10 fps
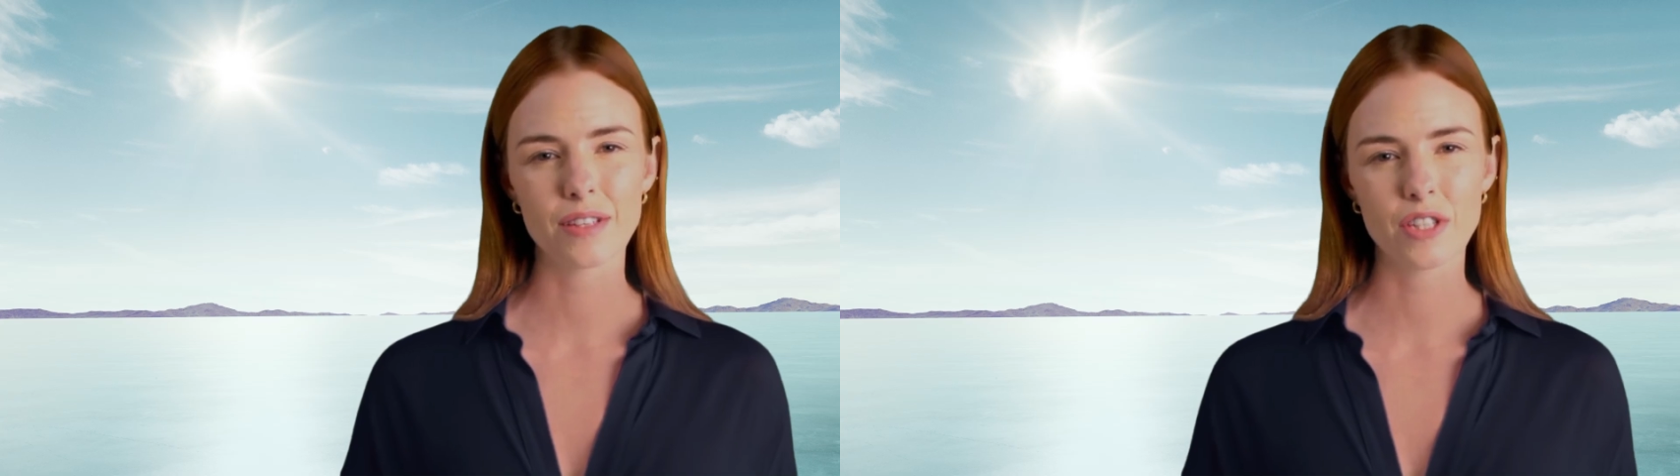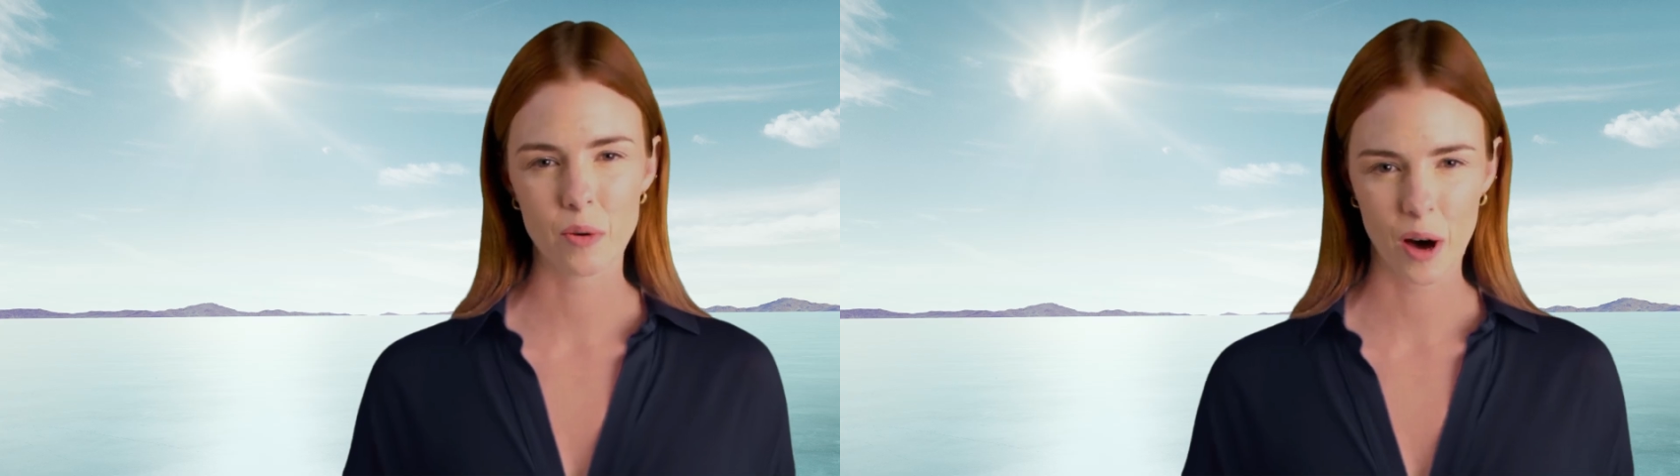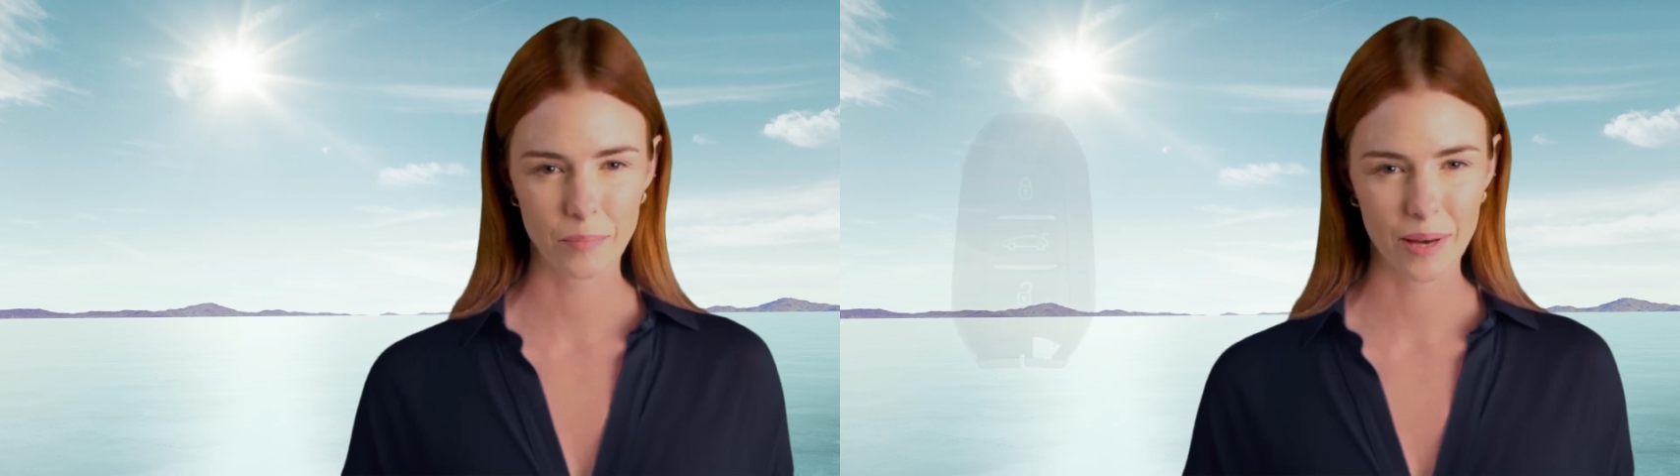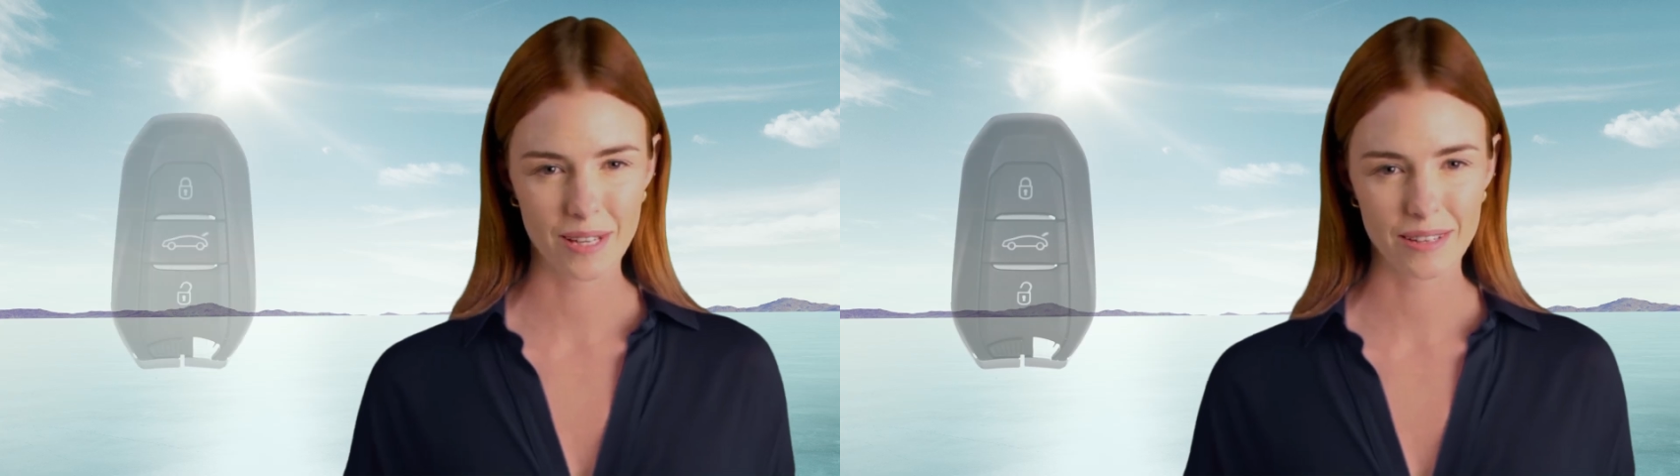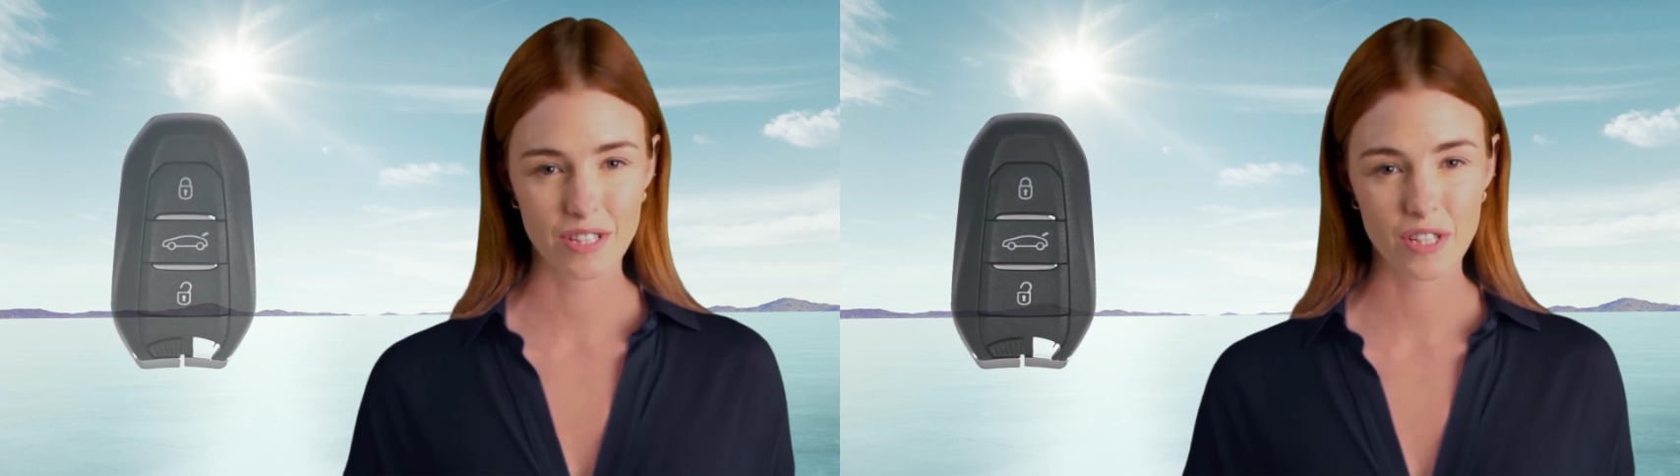To
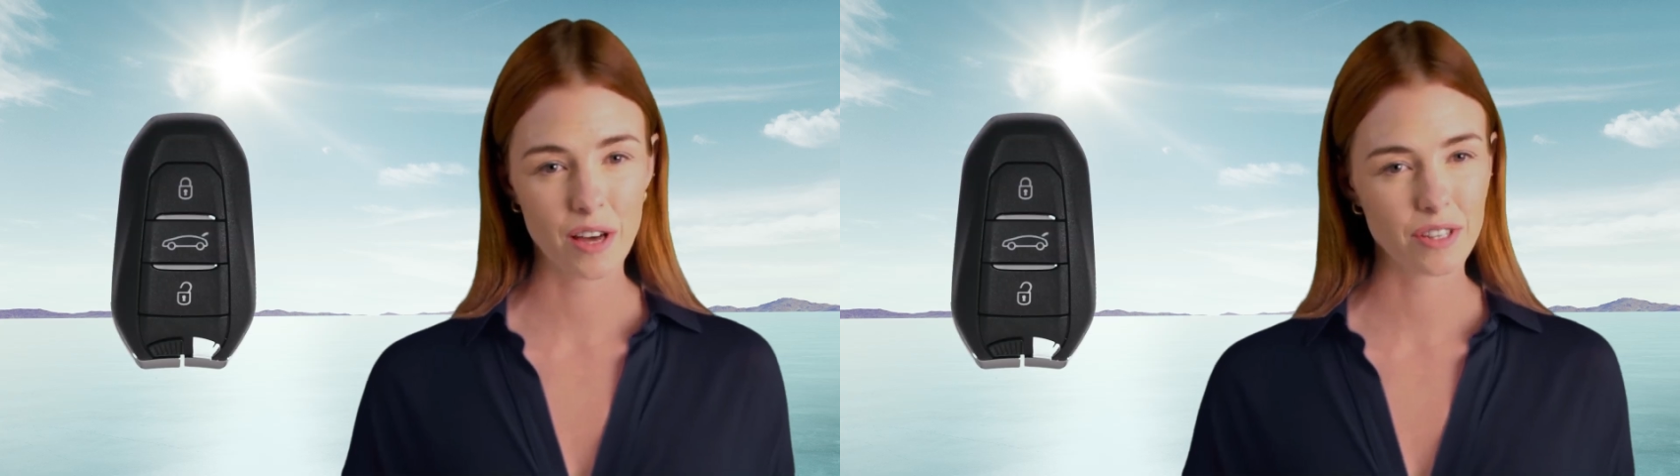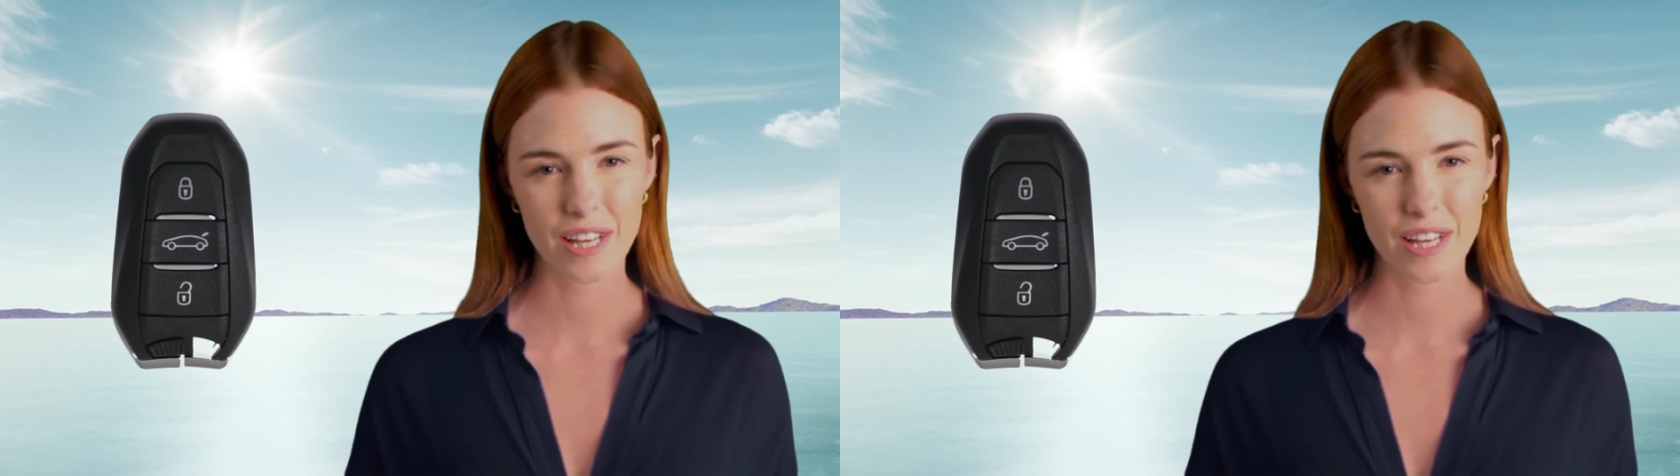unplug the charge